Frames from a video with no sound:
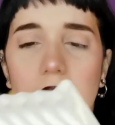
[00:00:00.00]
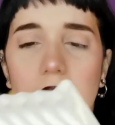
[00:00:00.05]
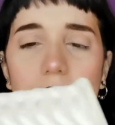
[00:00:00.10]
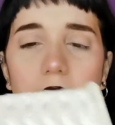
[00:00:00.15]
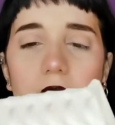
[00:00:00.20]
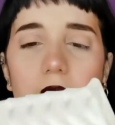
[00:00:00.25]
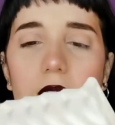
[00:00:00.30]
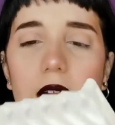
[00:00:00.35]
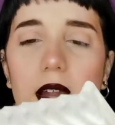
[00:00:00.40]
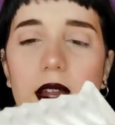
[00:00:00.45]

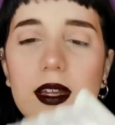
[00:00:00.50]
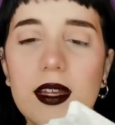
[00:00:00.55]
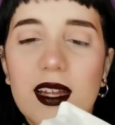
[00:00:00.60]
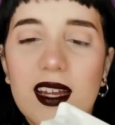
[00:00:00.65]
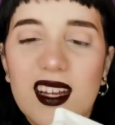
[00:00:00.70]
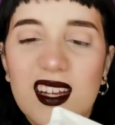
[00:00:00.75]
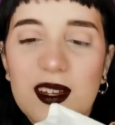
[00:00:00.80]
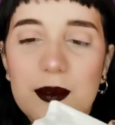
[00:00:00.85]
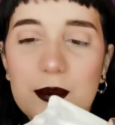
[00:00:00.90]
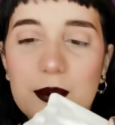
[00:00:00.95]
are
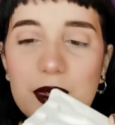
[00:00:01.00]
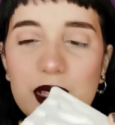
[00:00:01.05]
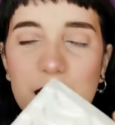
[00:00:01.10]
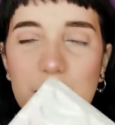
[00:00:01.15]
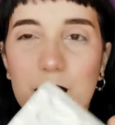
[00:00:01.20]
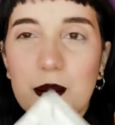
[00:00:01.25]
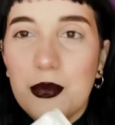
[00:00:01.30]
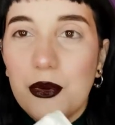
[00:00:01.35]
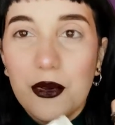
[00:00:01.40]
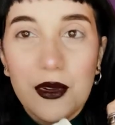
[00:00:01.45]
a
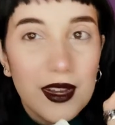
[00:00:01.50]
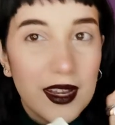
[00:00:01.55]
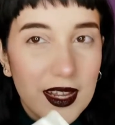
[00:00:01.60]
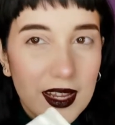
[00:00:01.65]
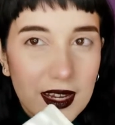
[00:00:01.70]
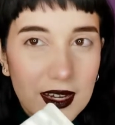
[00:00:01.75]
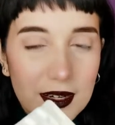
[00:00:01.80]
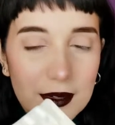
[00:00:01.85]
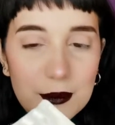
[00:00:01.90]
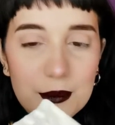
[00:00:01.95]
bit
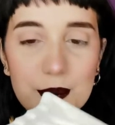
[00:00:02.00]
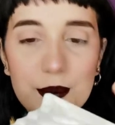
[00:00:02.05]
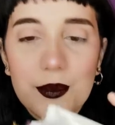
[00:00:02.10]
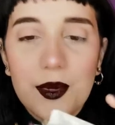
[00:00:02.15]
prettier,